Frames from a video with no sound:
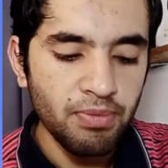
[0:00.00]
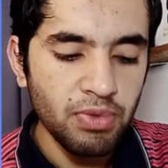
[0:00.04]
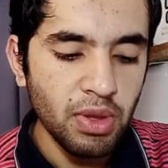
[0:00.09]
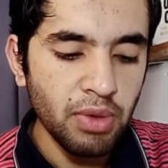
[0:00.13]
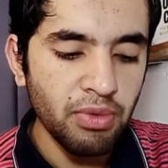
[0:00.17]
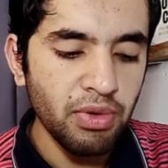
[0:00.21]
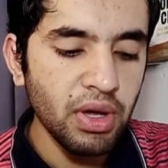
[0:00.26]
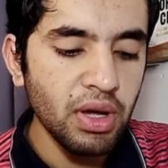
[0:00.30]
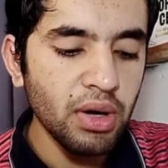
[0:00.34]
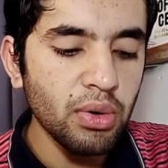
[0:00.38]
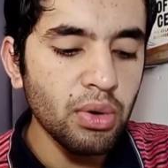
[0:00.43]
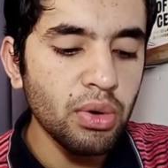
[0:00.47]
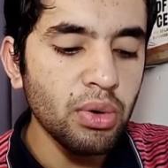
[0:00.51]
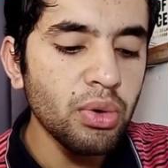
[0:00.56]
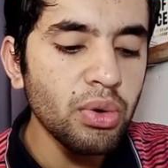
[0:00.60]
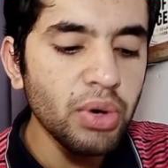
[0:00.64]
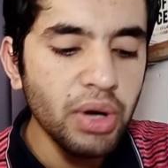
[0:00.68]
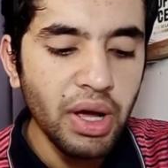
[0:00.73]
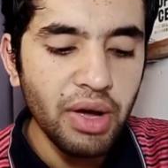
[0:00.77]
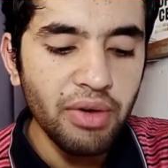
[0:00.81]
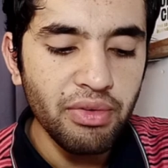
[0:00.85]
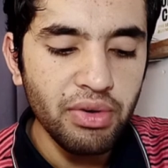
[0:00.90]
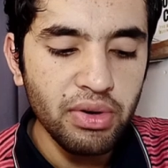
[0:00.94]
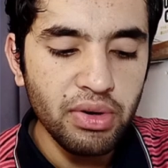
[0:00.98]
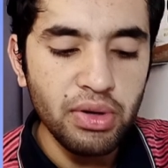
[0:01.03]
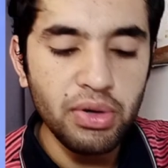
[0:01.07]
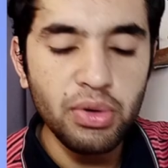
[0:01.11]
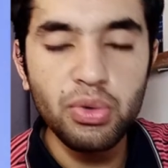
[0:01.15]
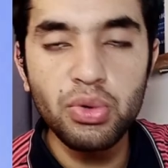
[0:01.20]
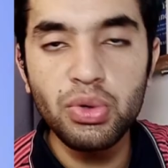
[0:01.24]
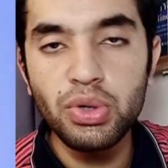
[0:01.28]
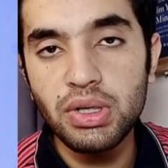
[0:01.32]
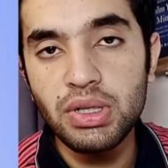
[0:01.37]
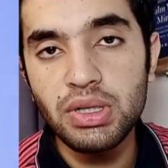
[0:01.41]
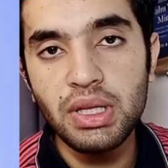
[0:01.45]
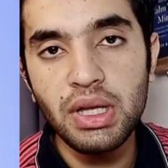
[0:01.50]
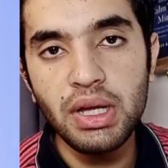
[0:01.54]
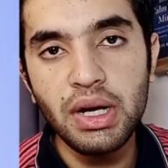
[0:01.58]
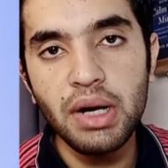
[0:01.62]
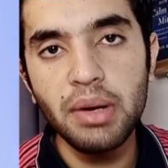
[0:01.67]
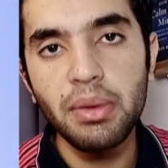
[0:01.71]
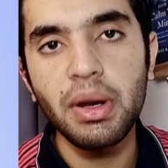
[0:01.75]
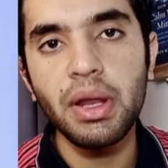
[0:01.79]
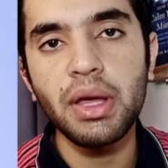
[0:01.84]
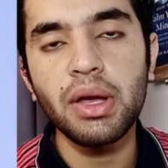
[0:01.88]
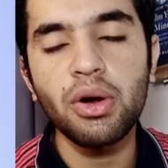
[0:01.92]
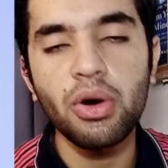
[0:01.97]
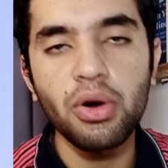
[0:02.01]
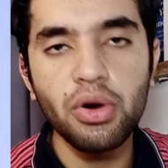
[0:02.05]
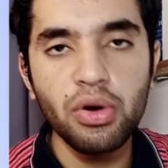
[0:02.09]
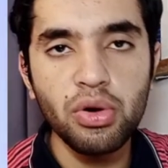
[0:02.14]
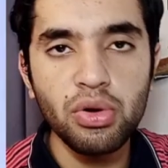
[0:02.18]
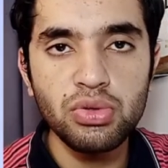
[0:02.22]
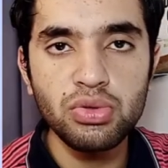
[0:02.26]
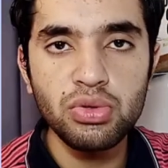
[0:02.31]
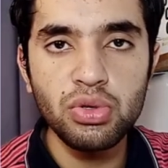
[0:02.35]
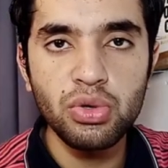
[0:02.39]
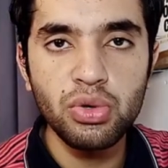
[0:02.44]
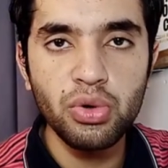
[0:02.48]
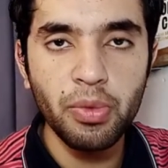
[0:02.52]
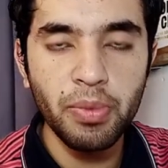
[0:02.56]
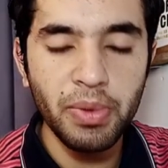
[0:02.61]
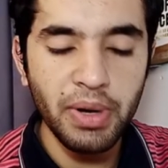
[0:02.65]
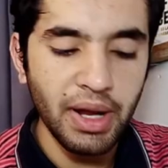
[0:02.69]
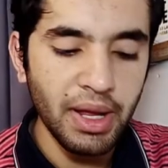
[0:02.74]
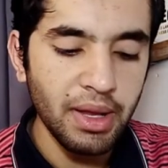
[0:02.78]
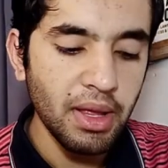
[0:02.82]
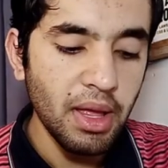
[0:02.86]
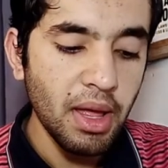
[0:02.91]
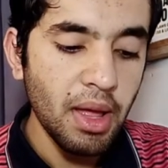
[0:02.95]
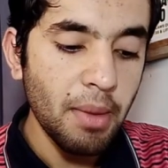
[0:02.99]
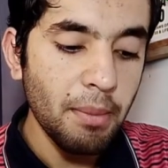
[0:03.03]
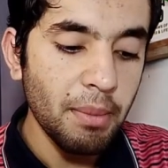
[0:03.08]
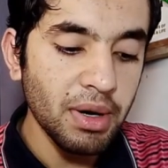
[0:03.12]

we could have concluded there are like hydroxyl group attached,